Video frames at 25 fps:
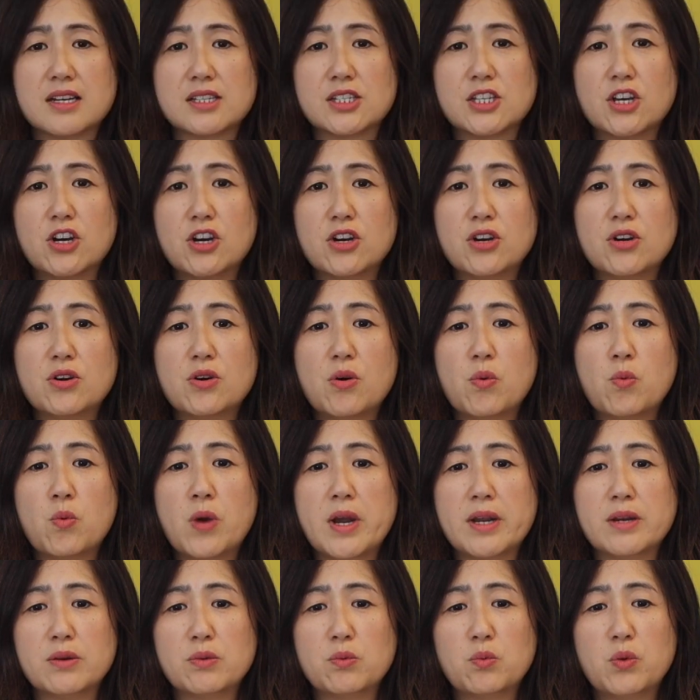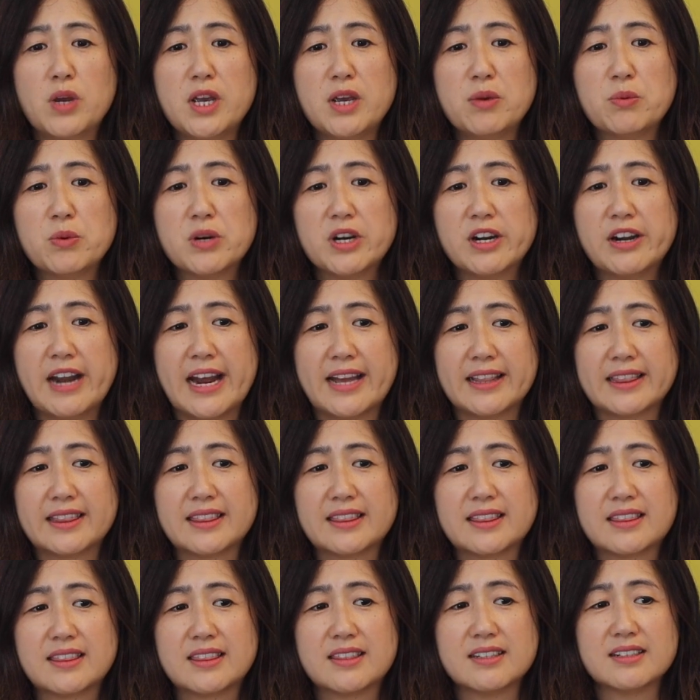So when we were
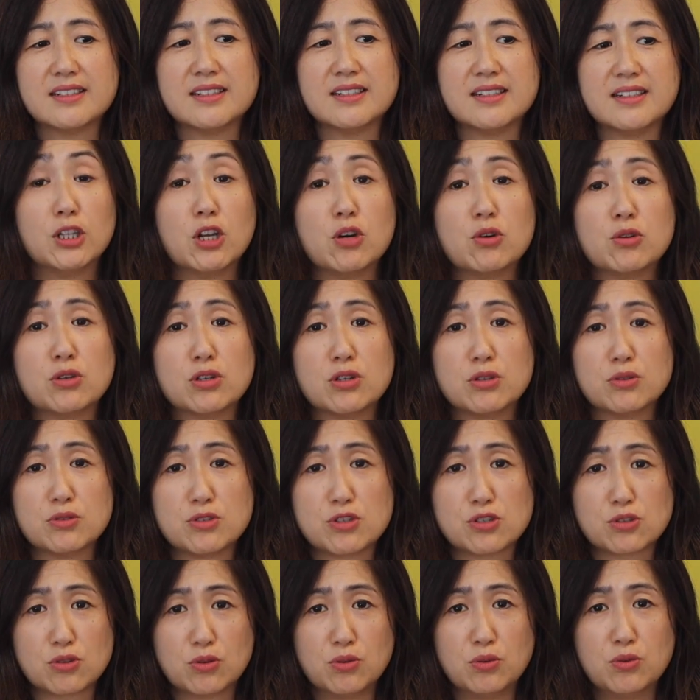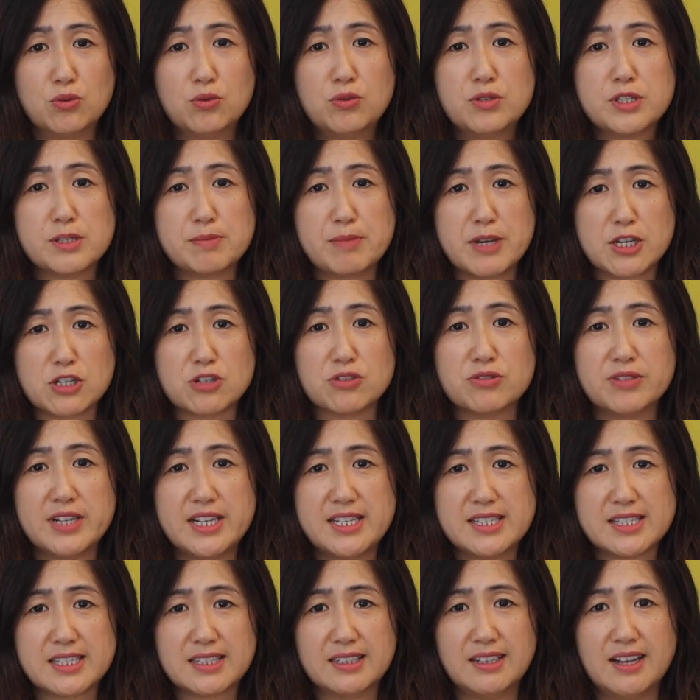at the local school special
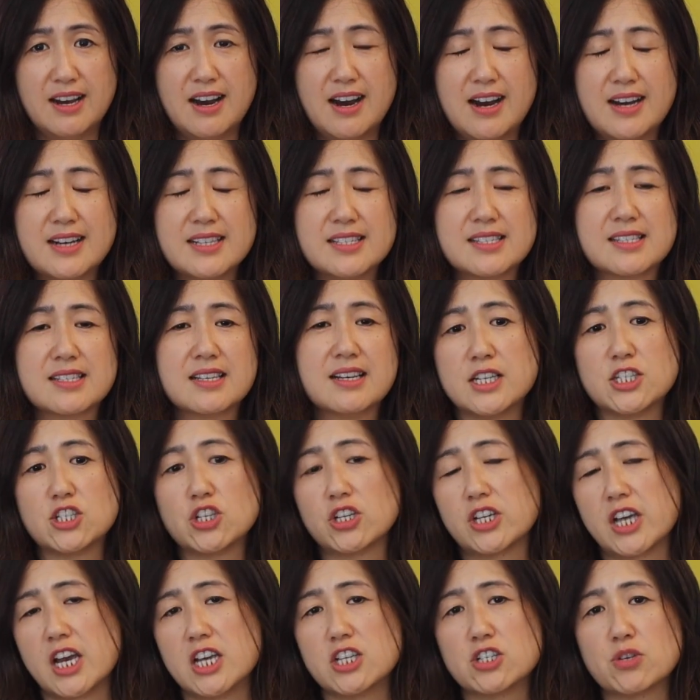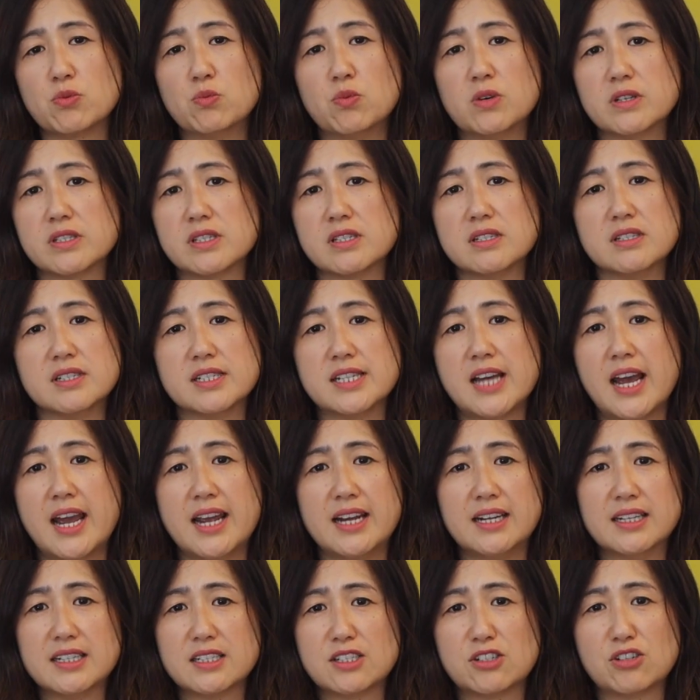needs class. Education wasn't
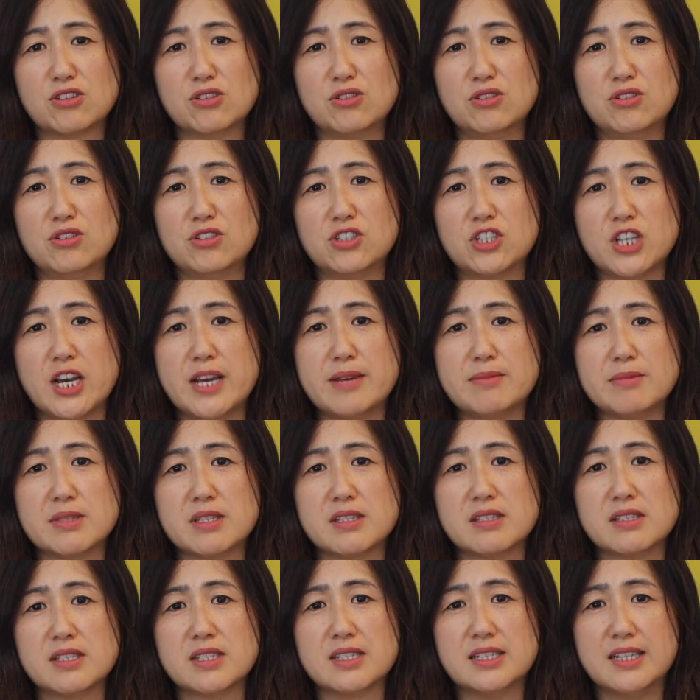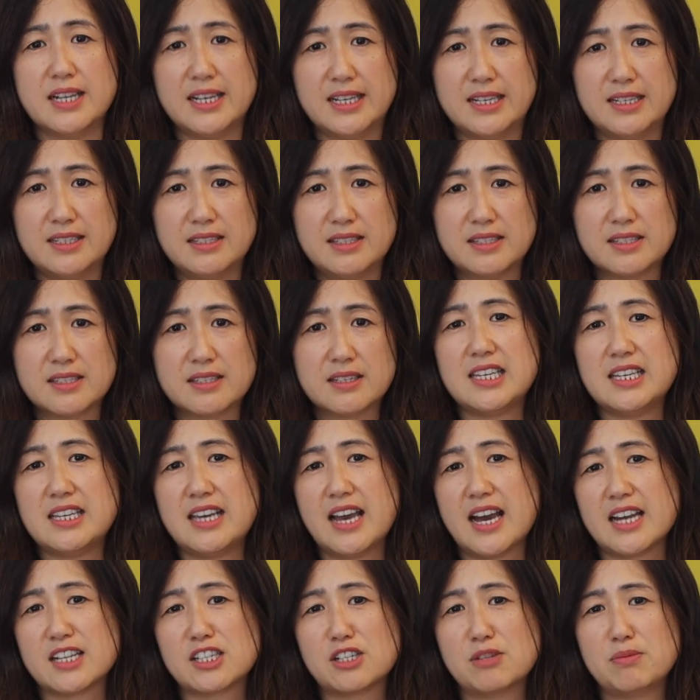tailored to James's needs. He
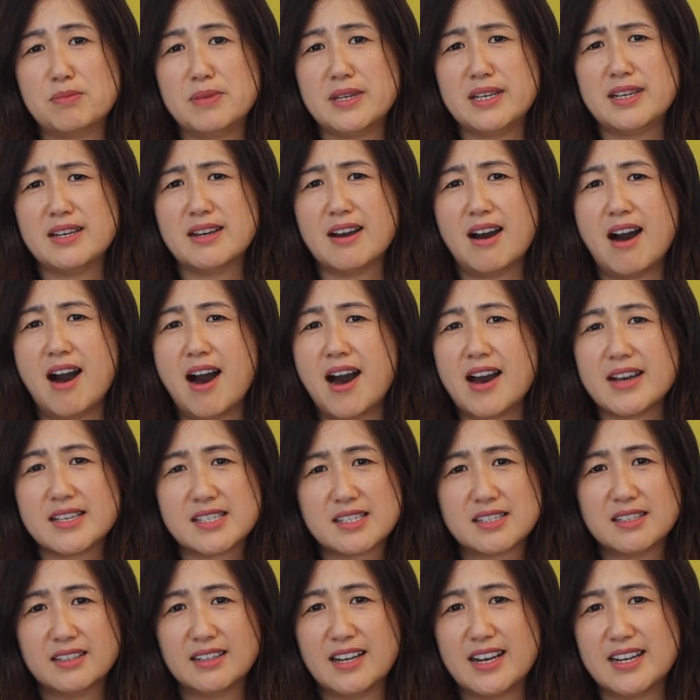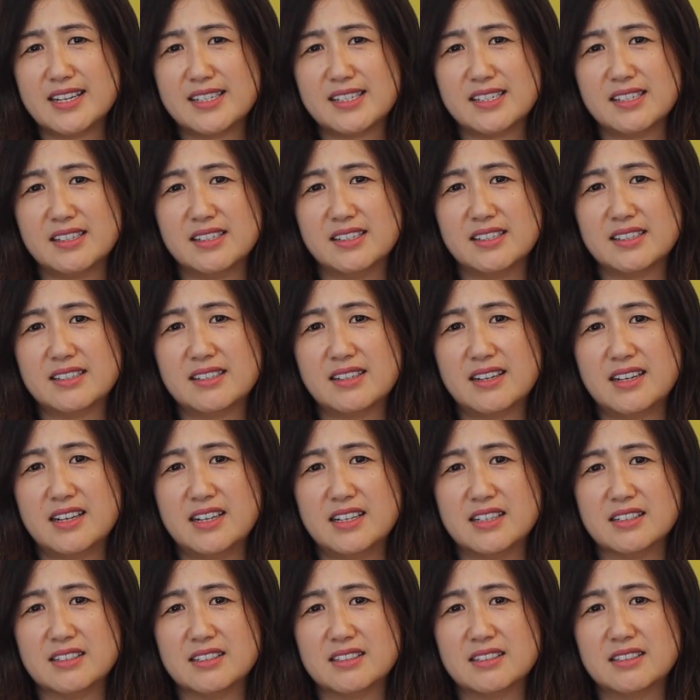had to be isolated
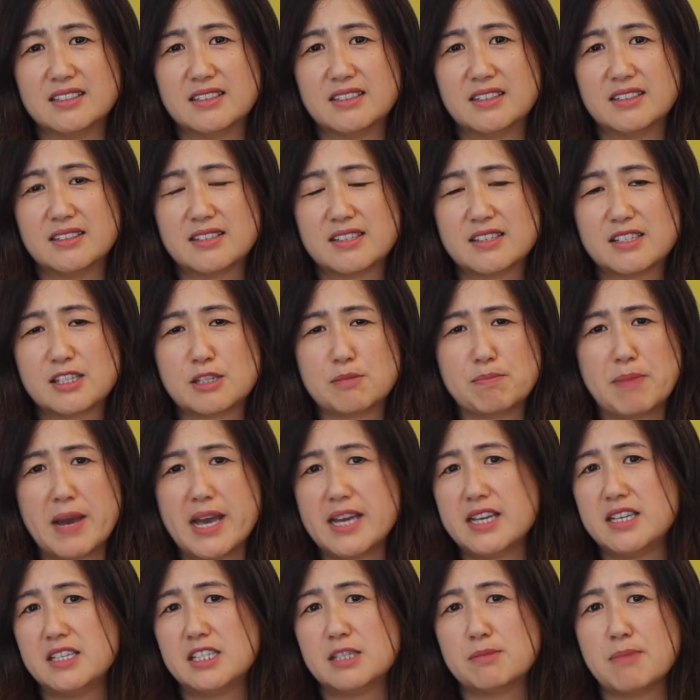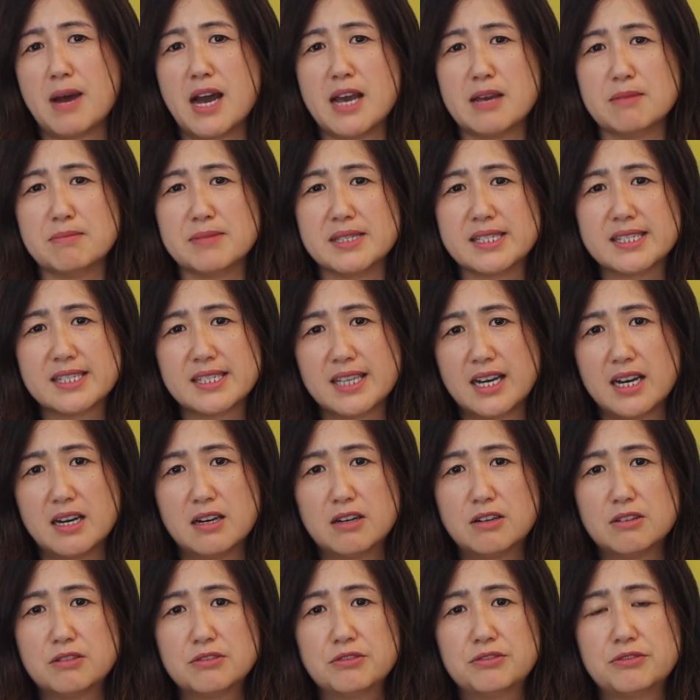in a space by
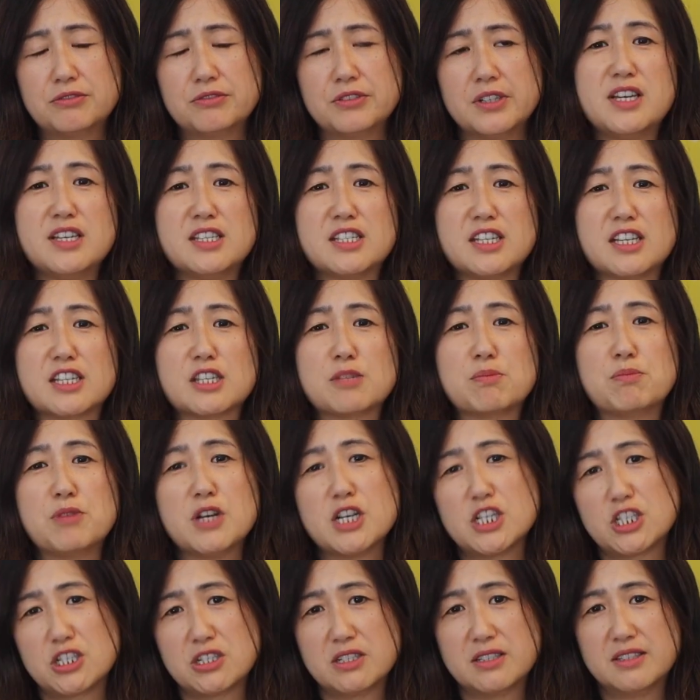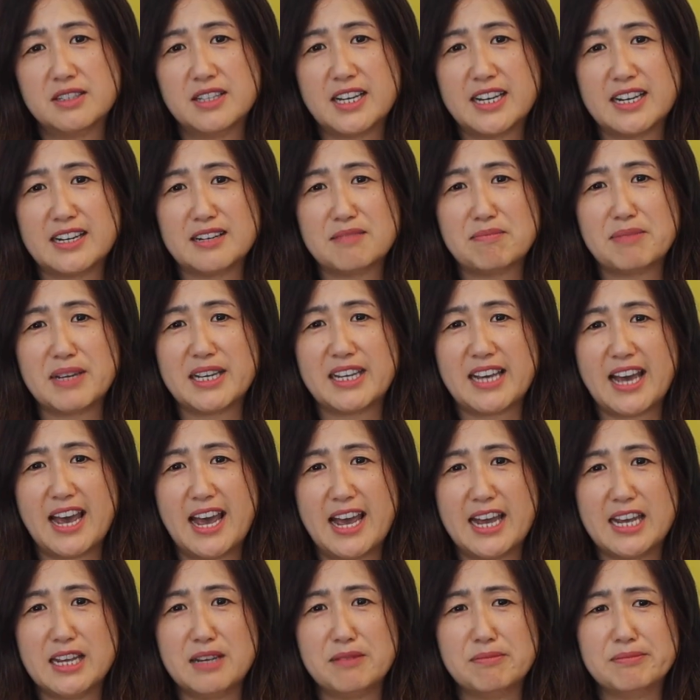himself. His expression then
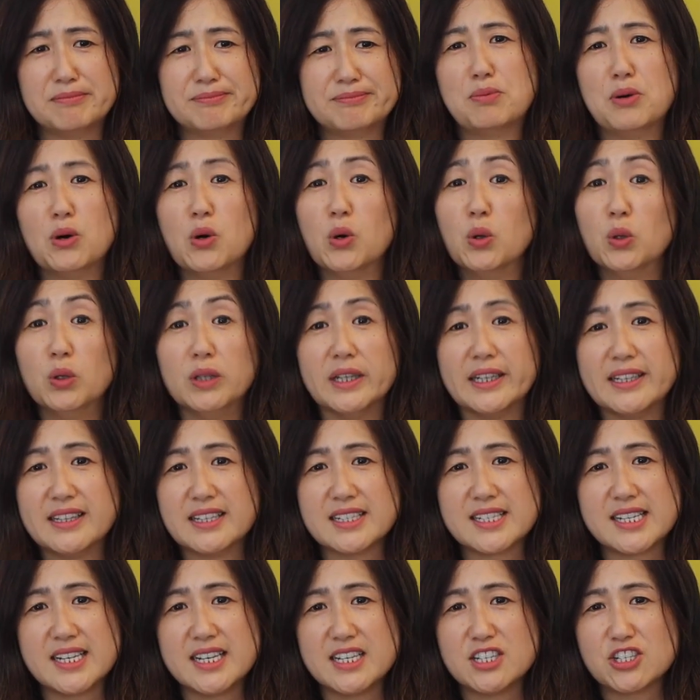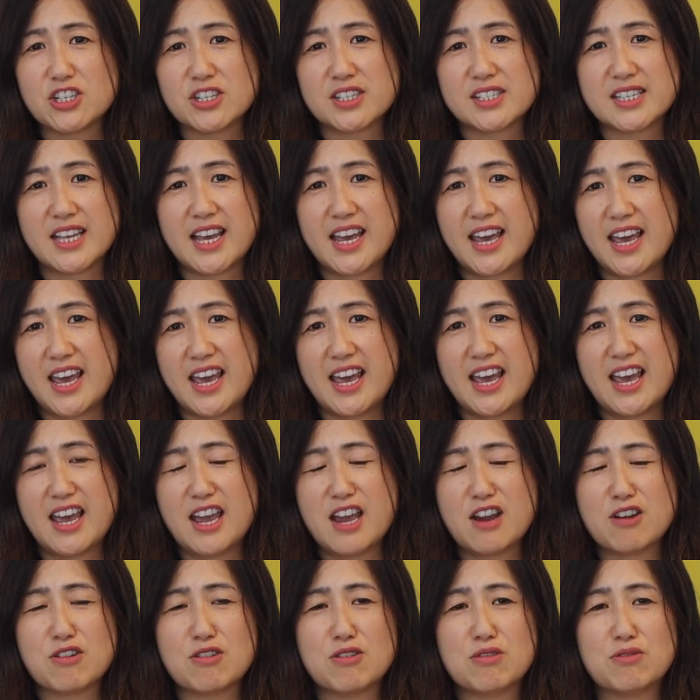became pulling the teacher's
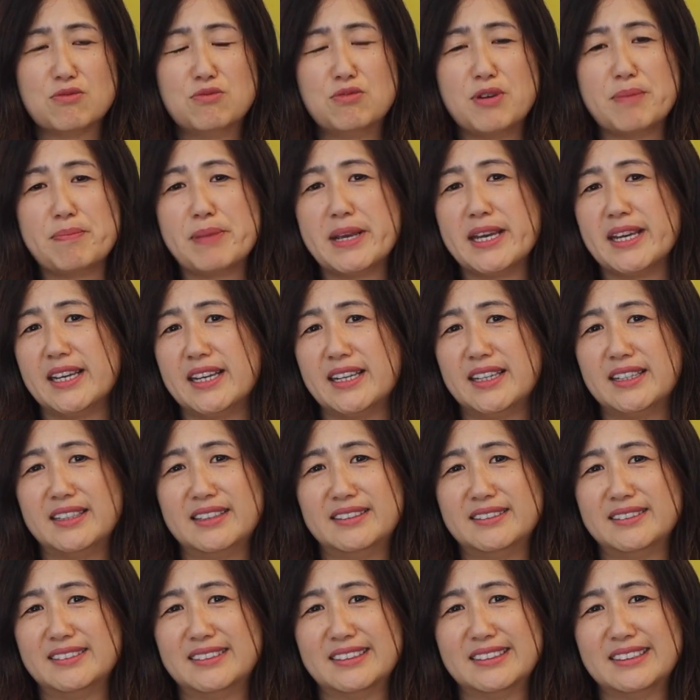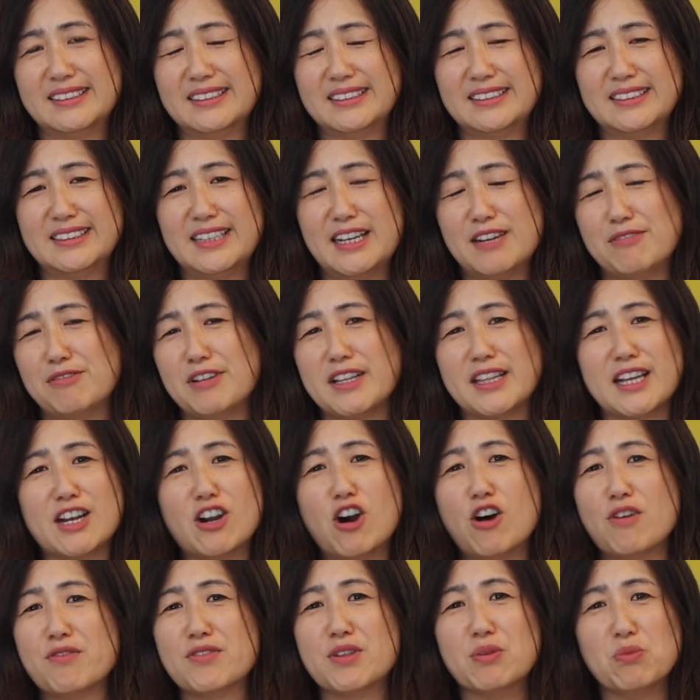hair, ripping everything
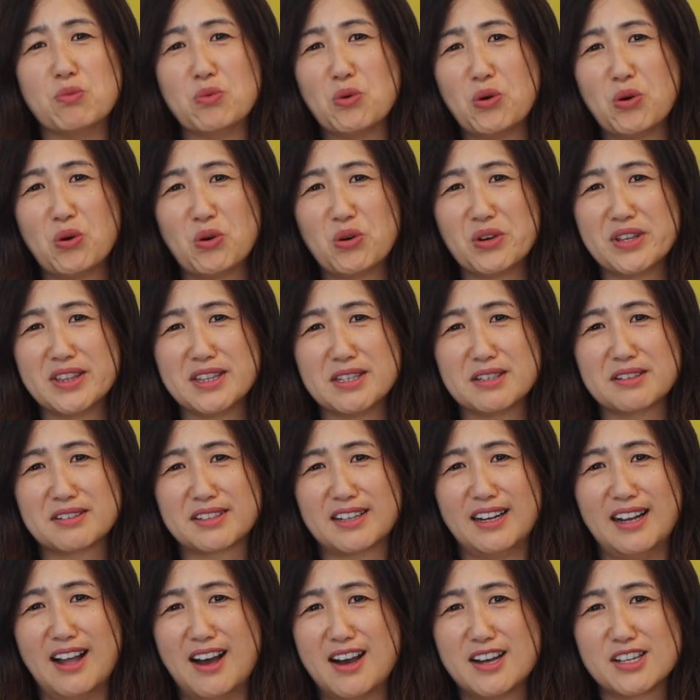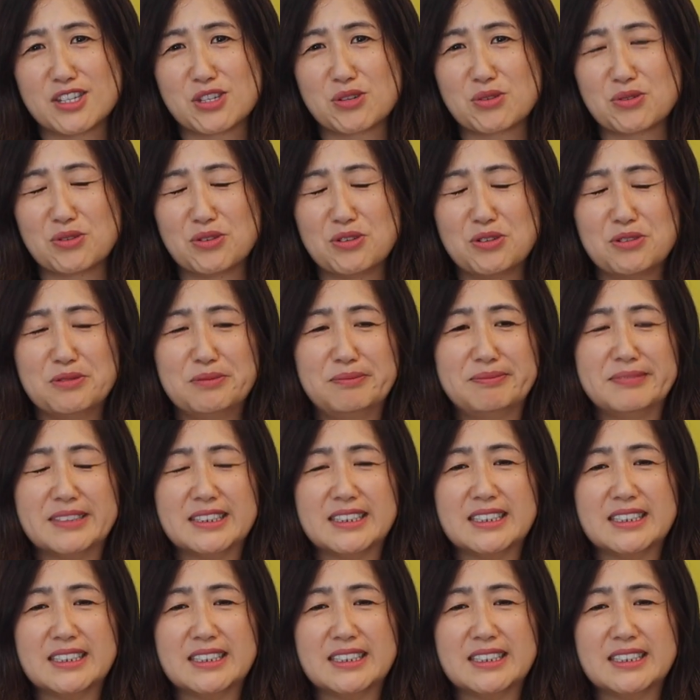off the wall in the classroom,